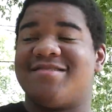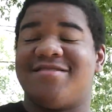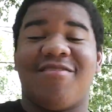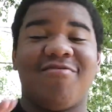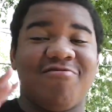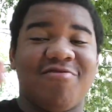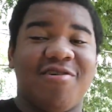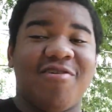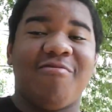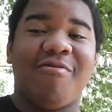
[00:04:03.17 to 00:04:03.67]

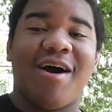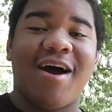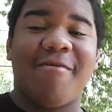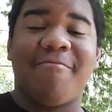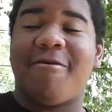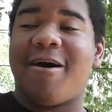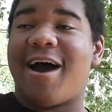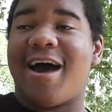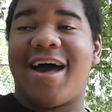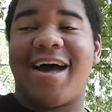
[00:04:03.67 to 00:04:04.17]
Don't know why,
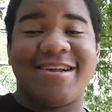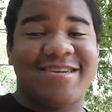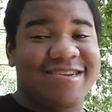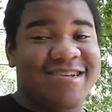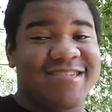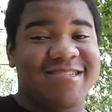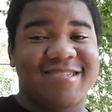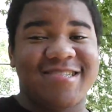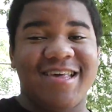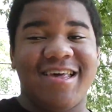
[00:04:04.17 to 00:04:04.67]
but I
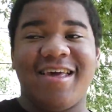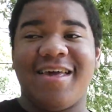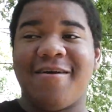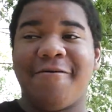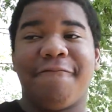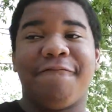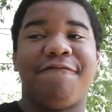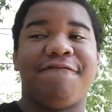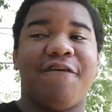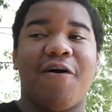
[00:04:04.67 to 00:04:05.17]
just see
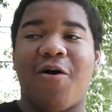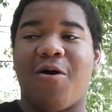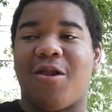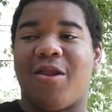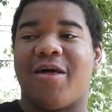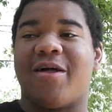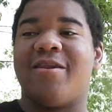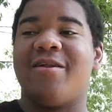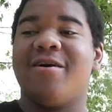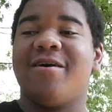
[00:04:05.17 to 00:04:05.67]
him
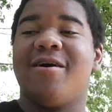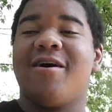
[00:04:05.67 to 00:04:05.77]
falling.